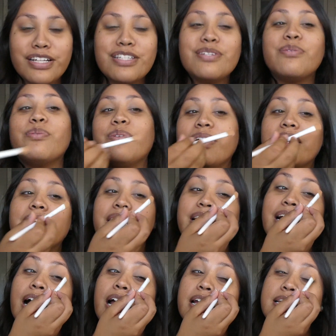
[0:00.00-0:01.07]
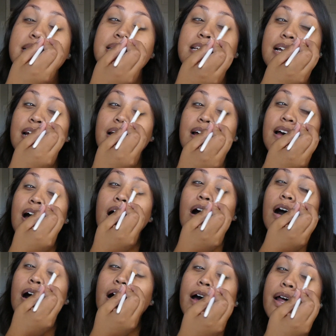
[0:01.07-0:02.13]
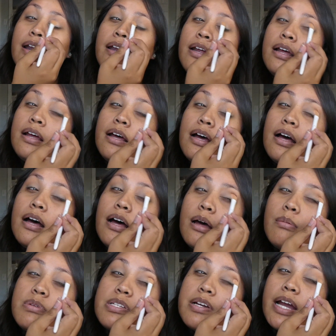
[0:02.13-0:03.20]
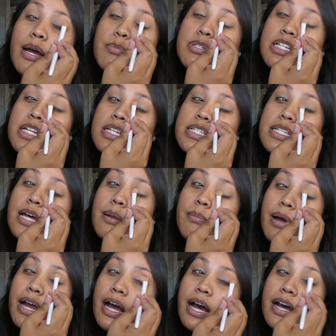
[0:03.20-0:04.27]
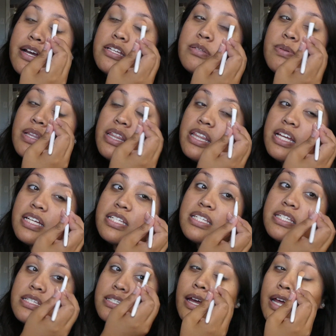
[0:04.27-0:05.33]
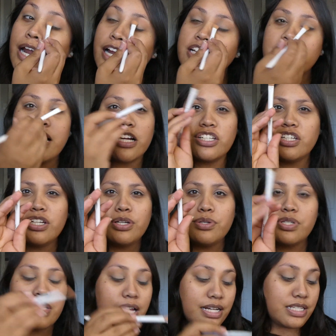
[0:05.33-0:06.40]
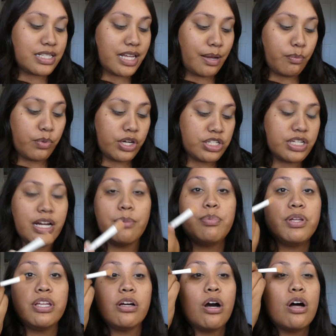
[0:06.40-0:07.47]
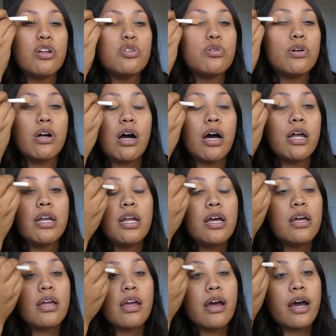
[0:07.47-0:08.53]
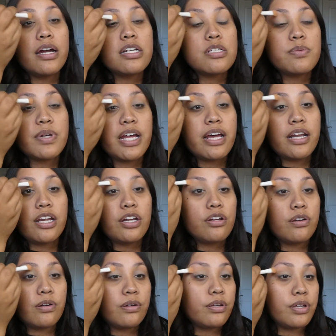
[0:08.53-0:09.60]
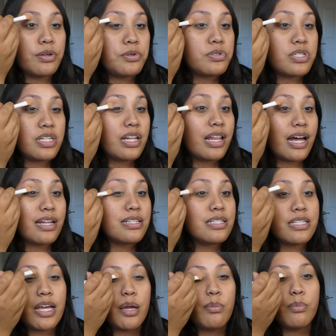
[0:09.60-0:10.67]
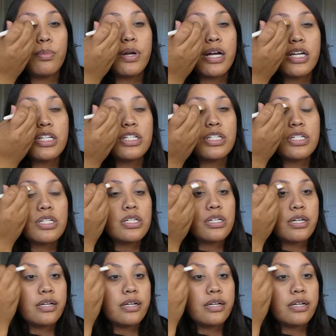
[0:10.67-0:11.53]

really nice on. So yeah, I'm just going to set my eyes with this, and I just actually used that same brush that I put the contour on. I just went ahead and used that same brush.